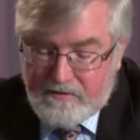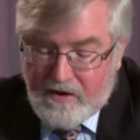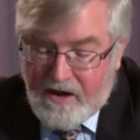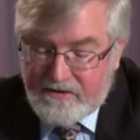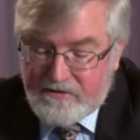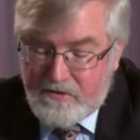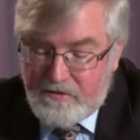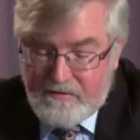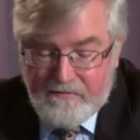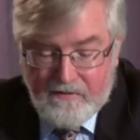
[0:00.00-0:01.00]
tossed
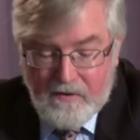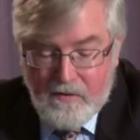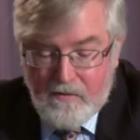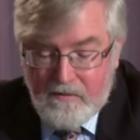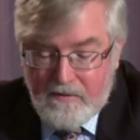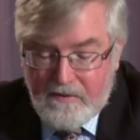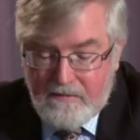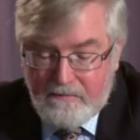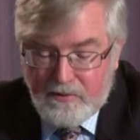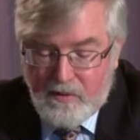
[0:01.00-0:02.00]
to and fro,
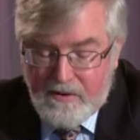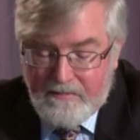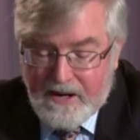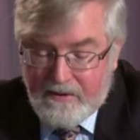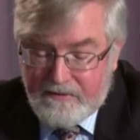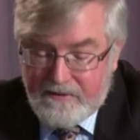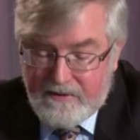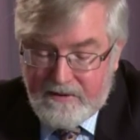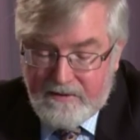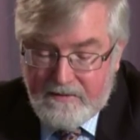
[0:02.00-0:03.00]
blown about,
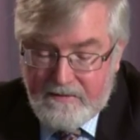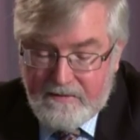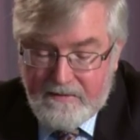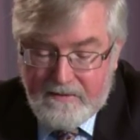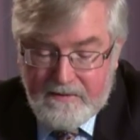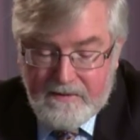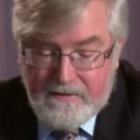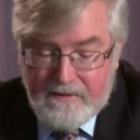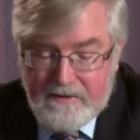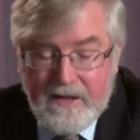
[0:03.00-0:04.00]

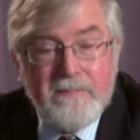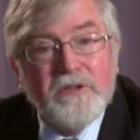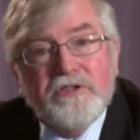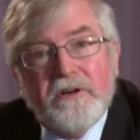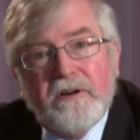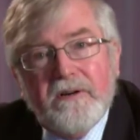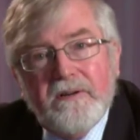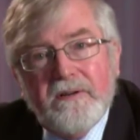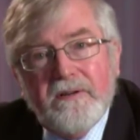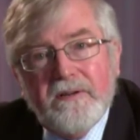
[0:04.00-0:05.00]

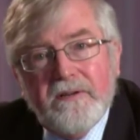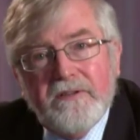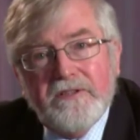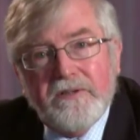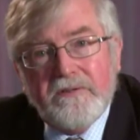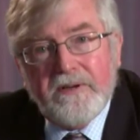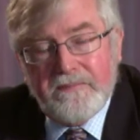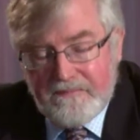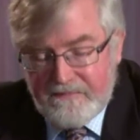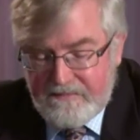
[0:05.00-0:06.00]
immature children.